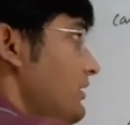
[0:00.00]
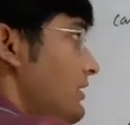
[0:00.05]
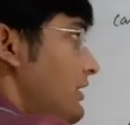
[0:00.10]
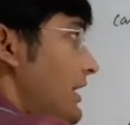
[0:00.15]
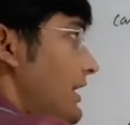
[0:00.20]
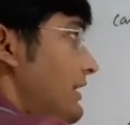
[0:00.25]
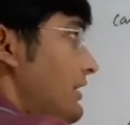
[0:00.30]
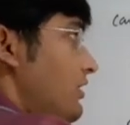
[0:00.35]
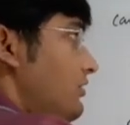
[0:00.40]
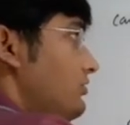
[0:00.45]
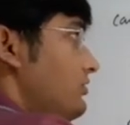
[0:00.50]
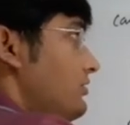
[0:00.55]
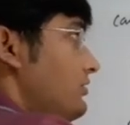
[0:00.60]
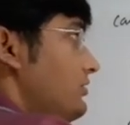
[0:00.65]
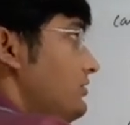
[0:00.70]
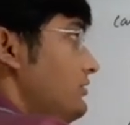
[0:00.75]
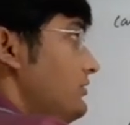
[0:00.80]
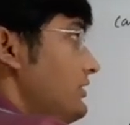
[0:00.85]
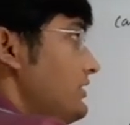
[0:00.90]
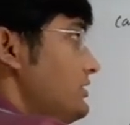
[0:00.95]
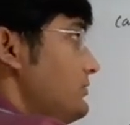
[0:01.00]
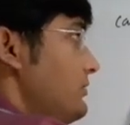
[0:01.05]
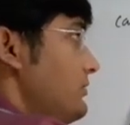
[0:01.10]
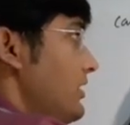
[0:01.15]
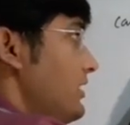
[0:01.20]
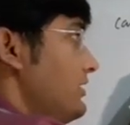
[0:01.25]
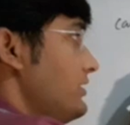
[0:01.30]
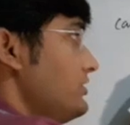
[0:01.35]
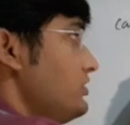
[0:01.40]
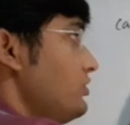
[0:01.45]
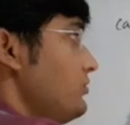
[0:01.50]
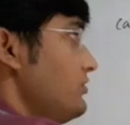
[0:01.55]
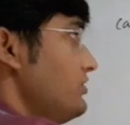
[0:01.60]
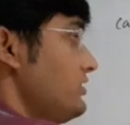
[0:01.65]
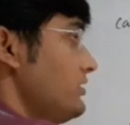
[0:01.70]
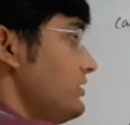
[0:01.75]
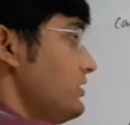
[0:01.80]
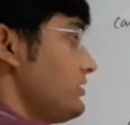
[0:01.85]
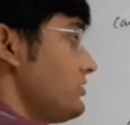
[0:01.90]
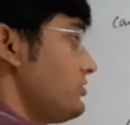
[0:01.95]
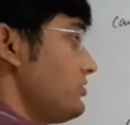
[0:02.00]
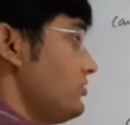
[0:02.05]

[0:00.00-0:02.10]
and now the rest part is homogeneous.